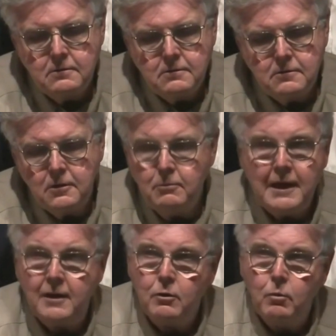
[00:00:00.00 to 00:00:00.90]
no
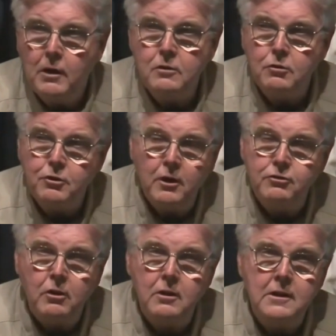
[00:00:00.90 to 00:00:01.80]
matter what your thoughts
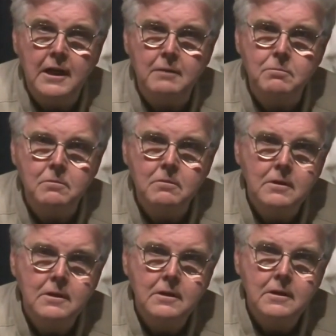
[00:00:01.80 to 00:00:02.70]
are today,
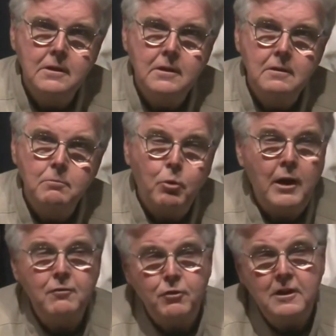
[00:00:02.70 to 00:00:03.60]

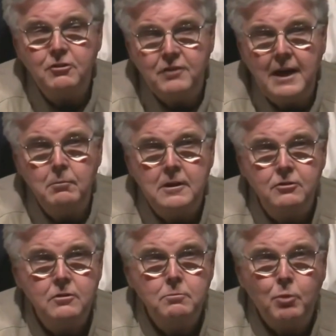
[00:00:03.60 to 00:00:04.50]
pray for these
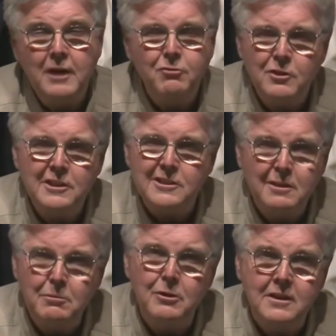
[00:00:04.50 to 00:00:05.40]
families, pray for this
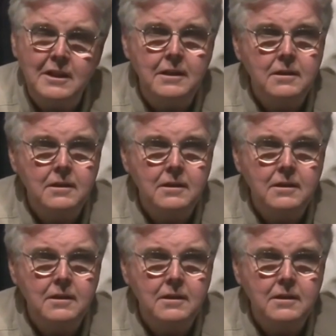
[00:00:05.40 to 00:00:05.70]
community.